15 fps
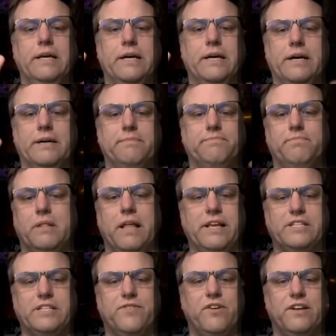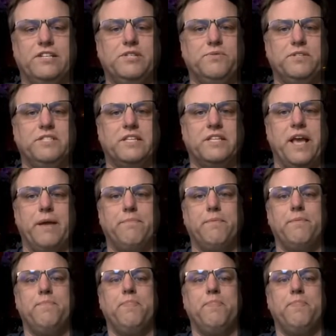uh, place for it to escape.